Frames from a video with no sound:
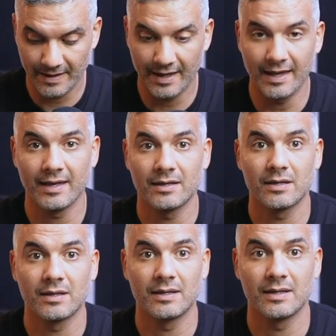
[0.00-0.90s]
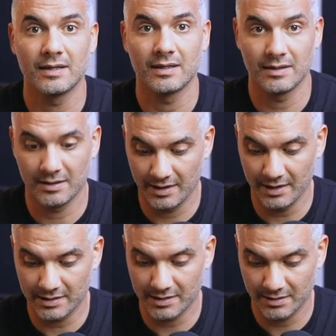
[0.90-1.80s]
And
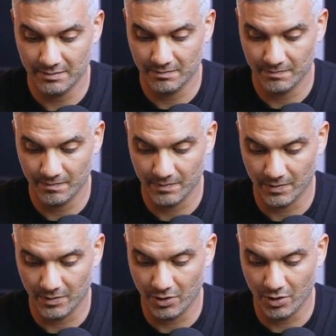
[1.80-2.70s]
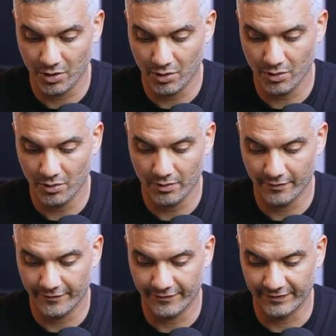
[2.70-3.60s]
it's no
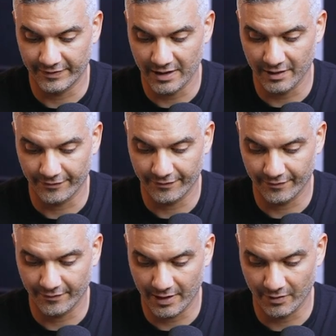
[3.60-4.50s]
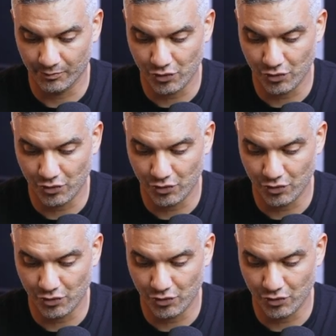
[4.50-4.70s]
fluff, right?